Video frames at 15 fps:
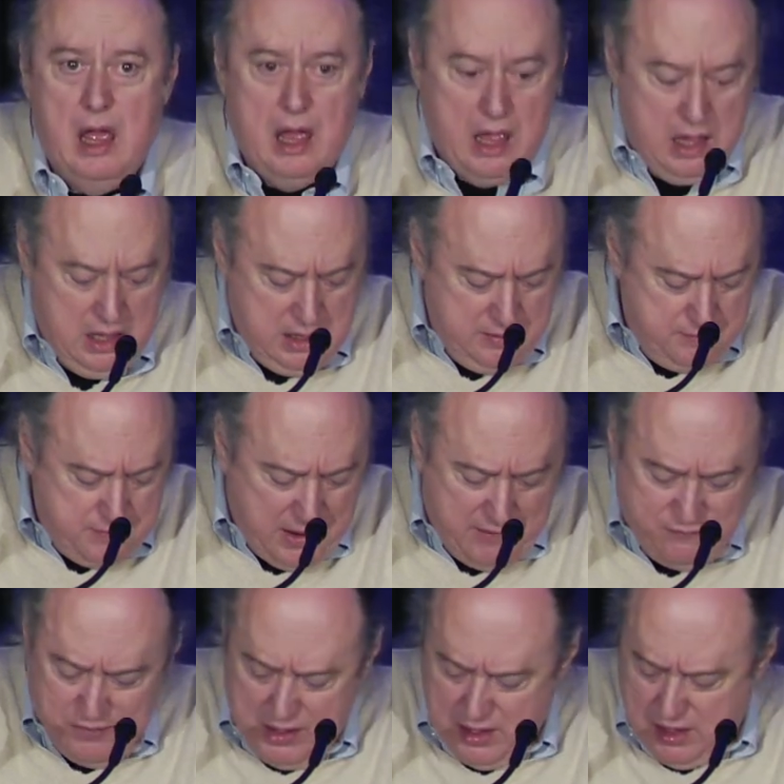Um,
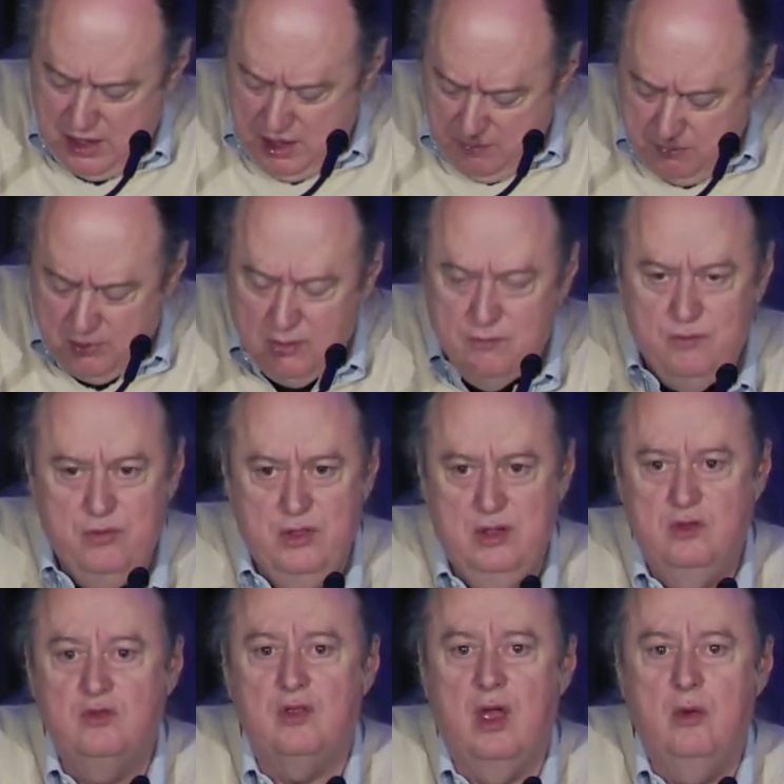I've got a couple of
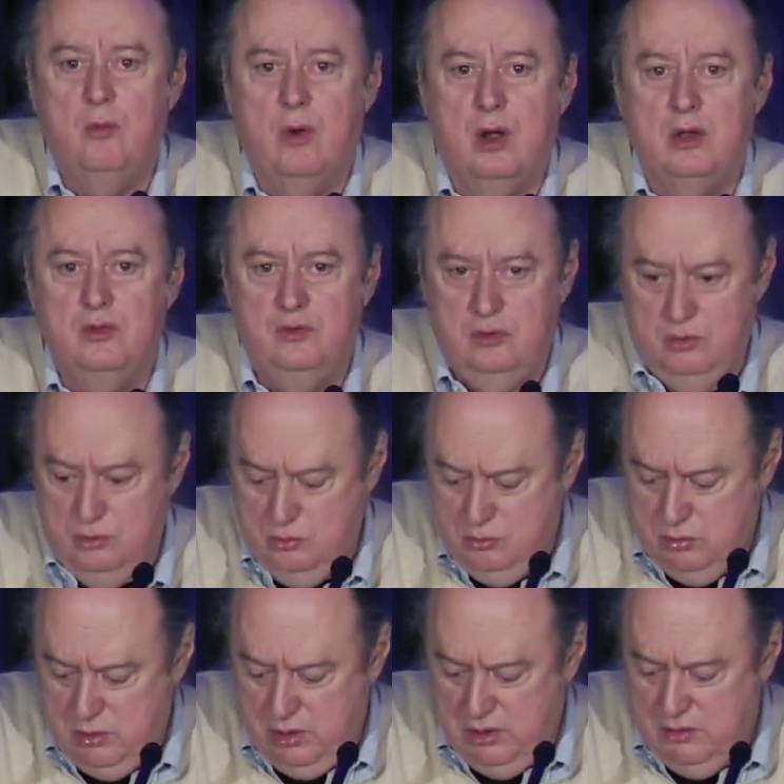things I want to
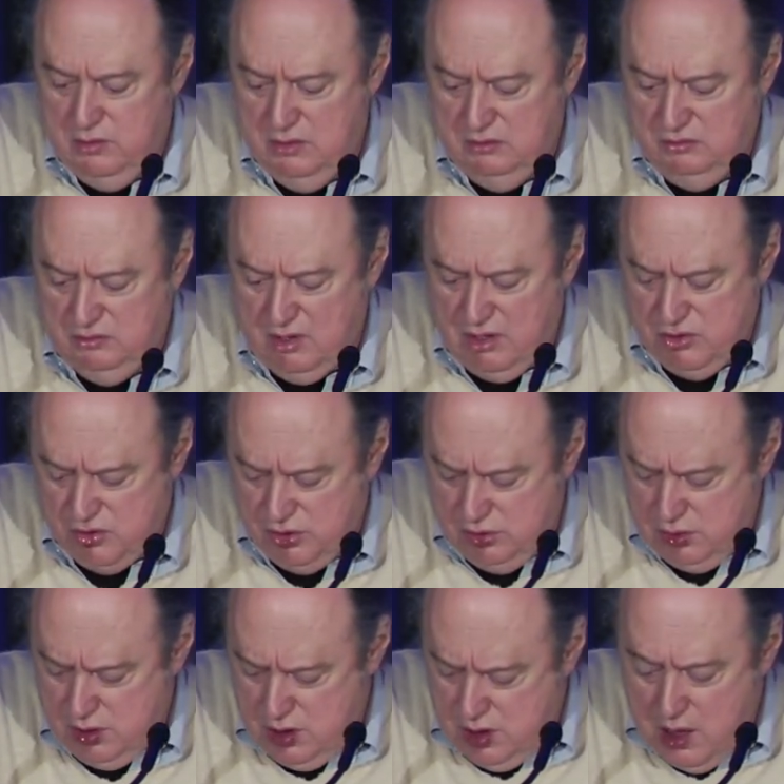do in this
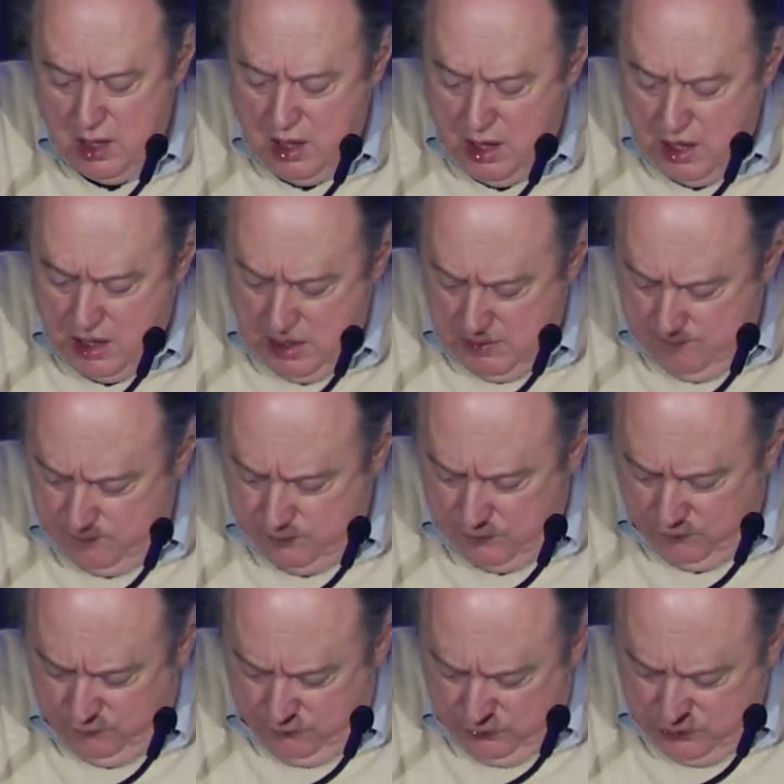session.
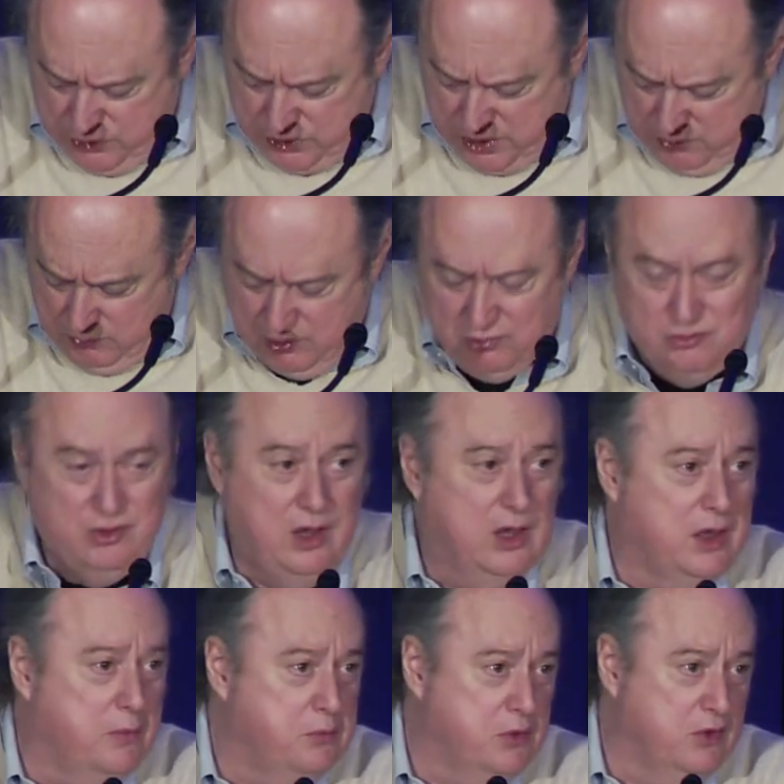Um, first, I want to say a
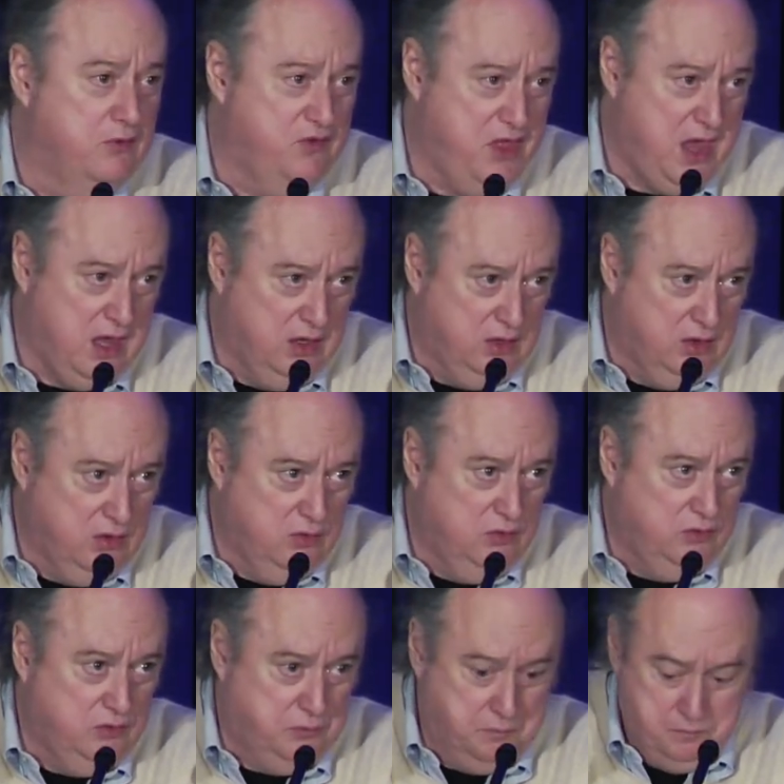couple of thank
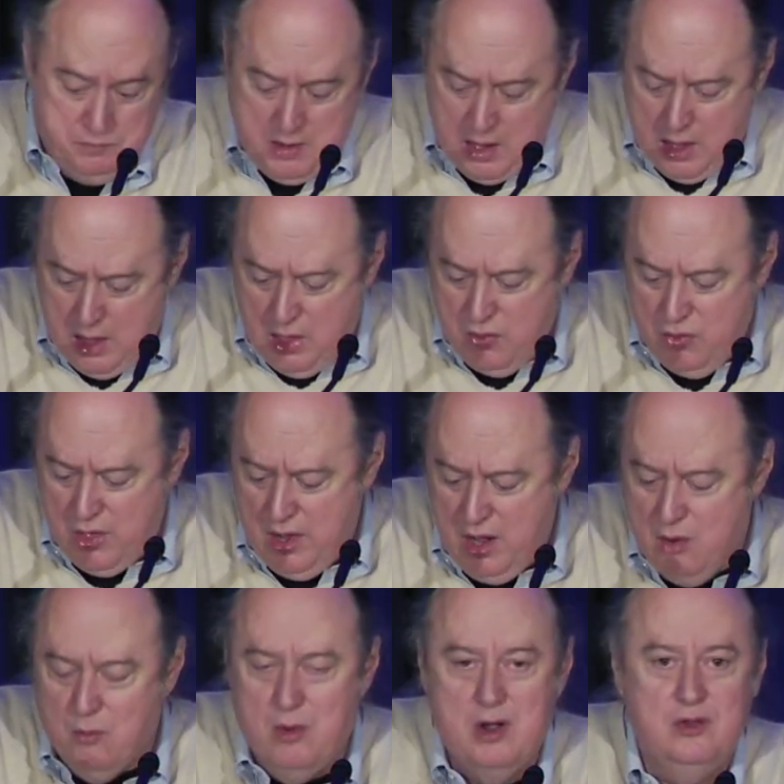yous. Then I
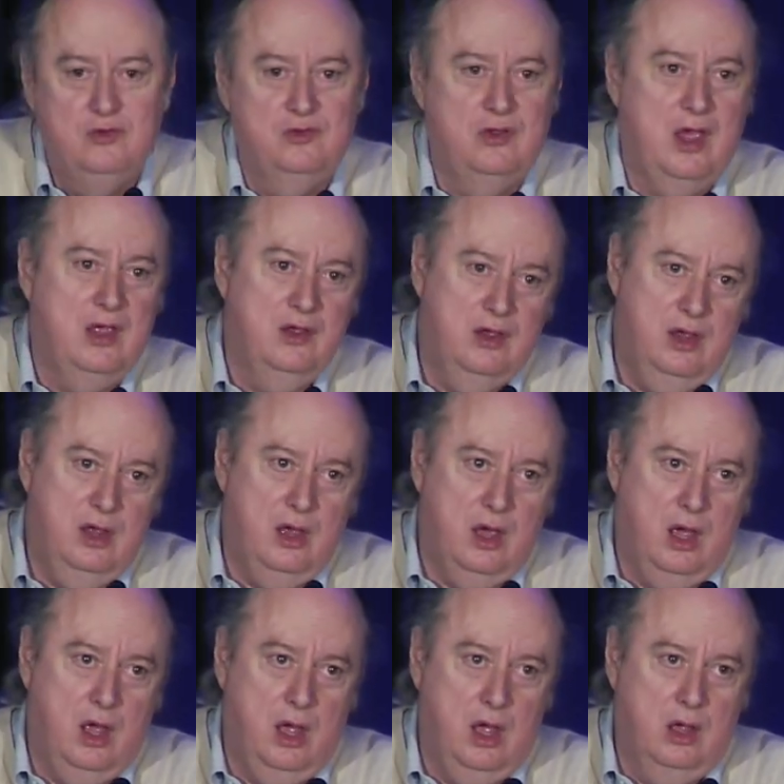want to say,
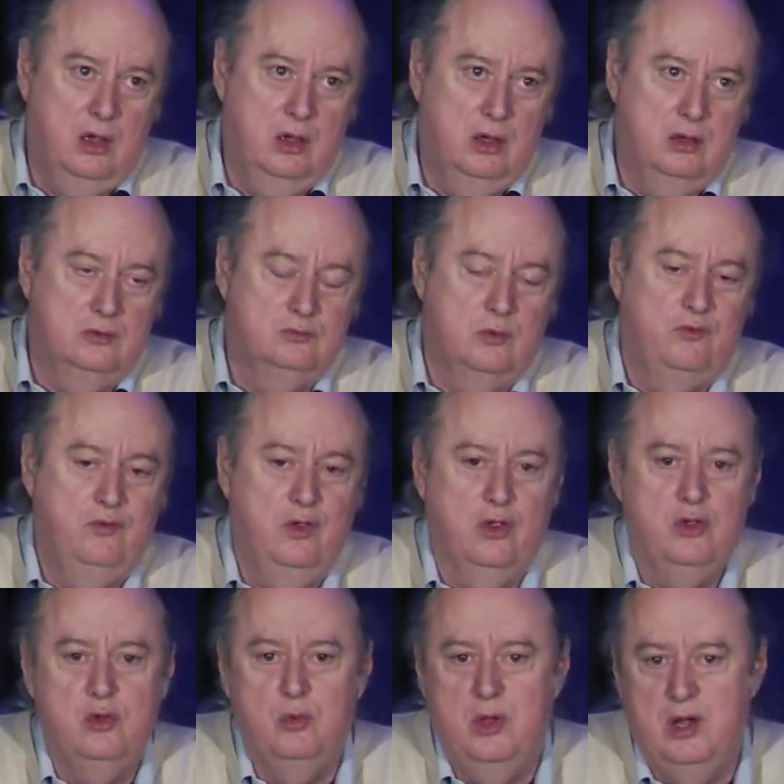uh, fill
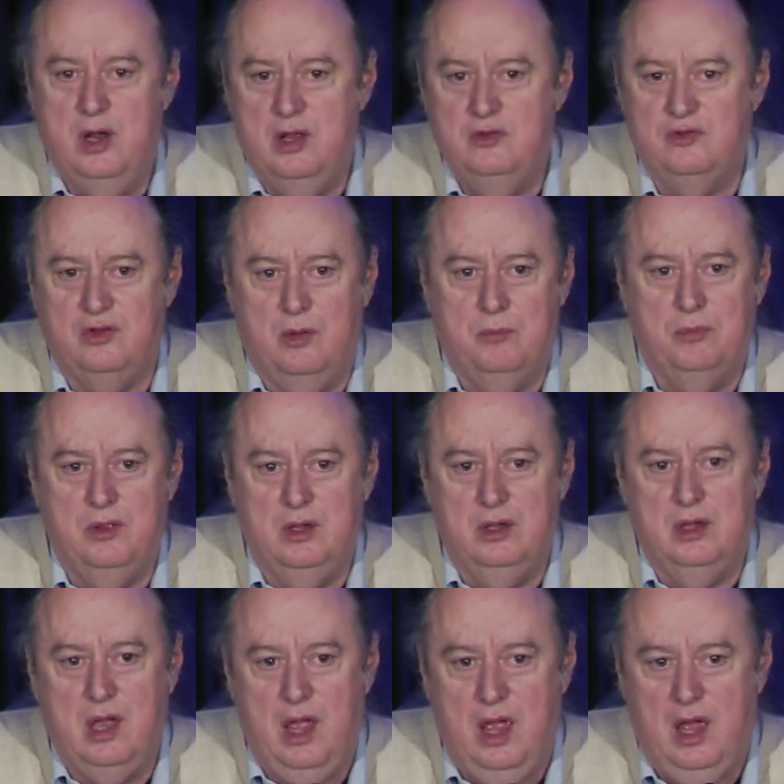you in on
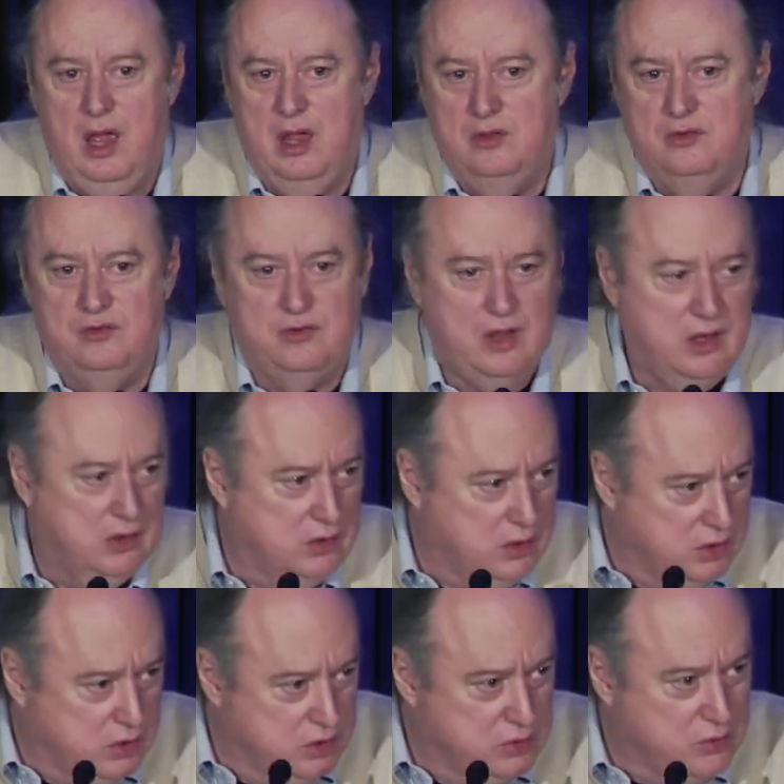something and say a
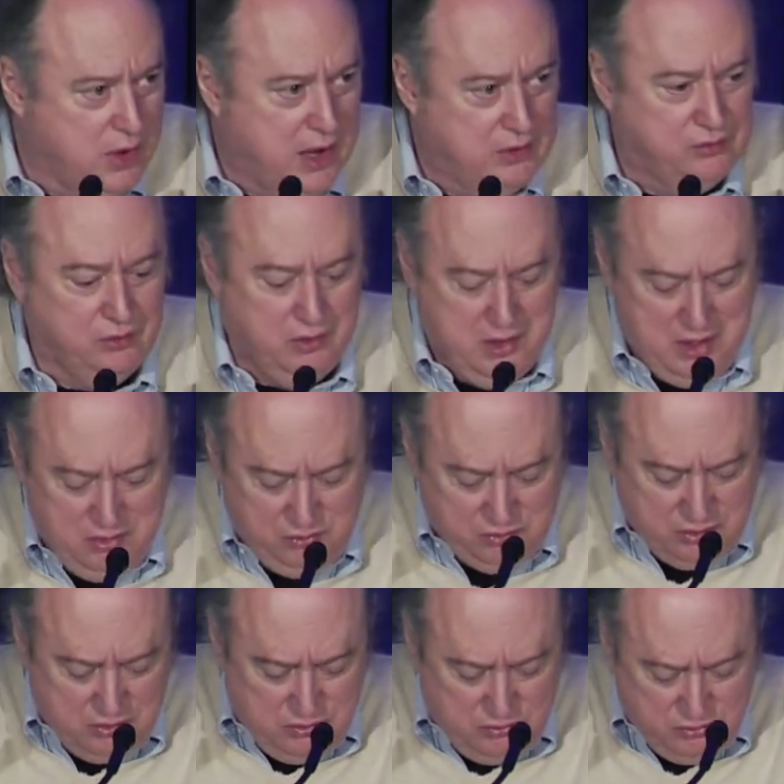little
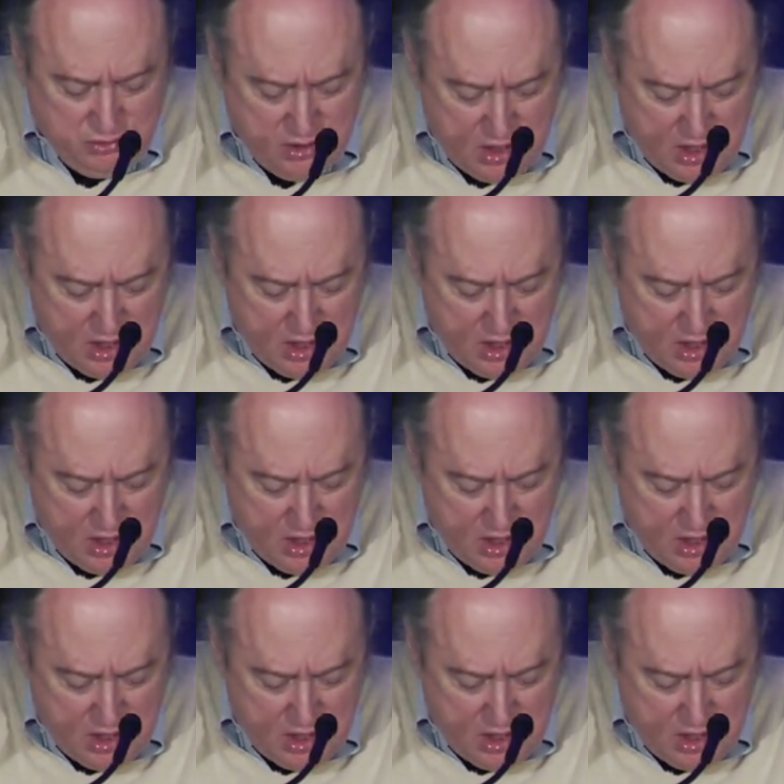congratulations.